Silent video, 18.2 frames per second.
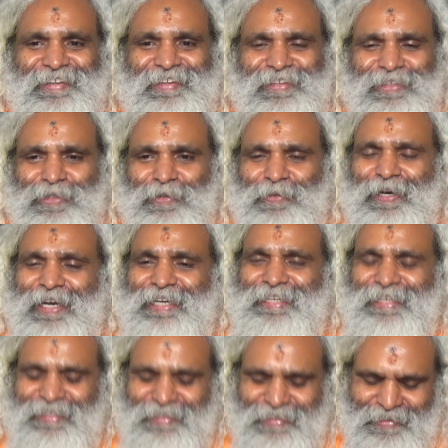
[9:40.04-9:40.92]
So,
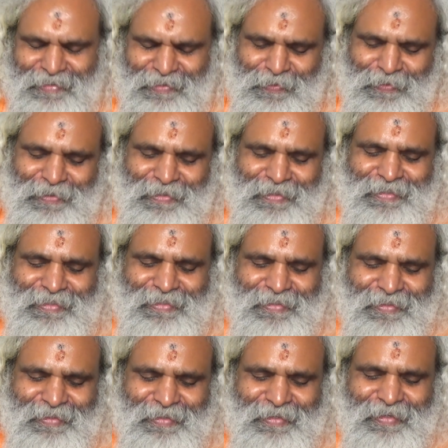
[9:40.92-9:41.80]
what is
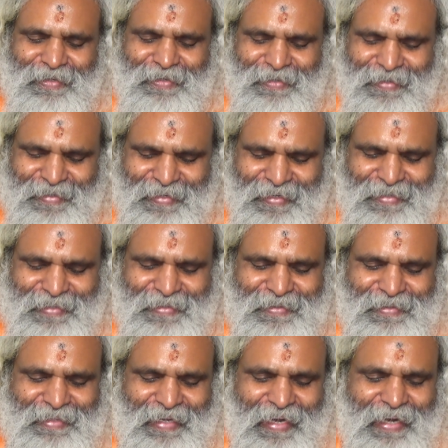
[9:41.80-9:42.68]
yours? Get
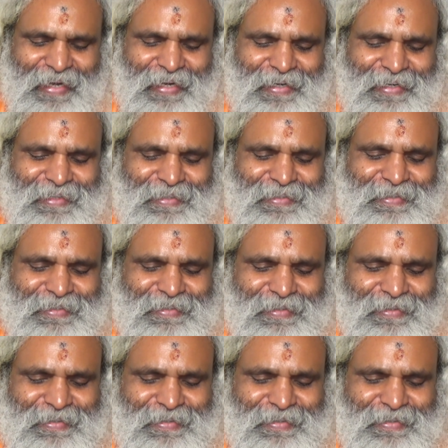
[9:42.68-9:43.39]
that.